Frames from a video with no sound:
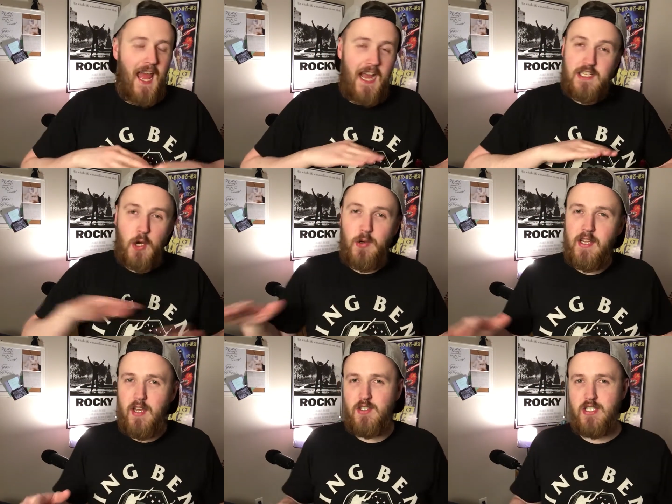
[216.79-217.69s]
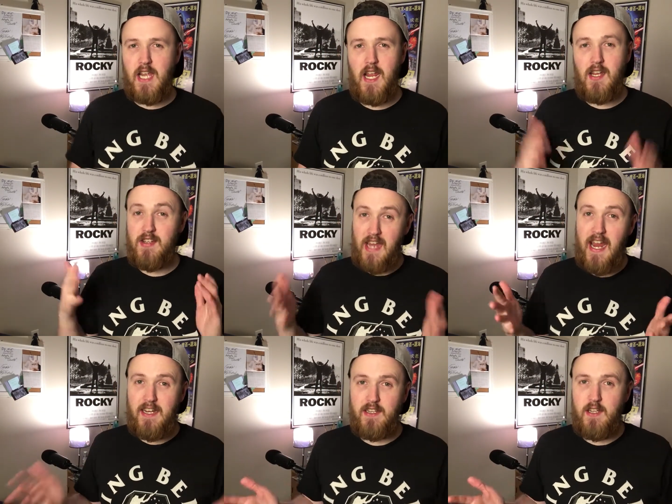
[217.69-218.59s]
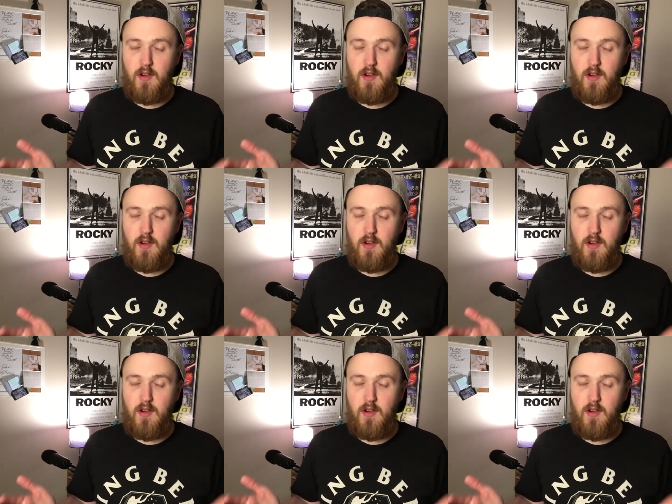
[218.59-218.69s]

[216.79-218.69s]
I totally understand. It can get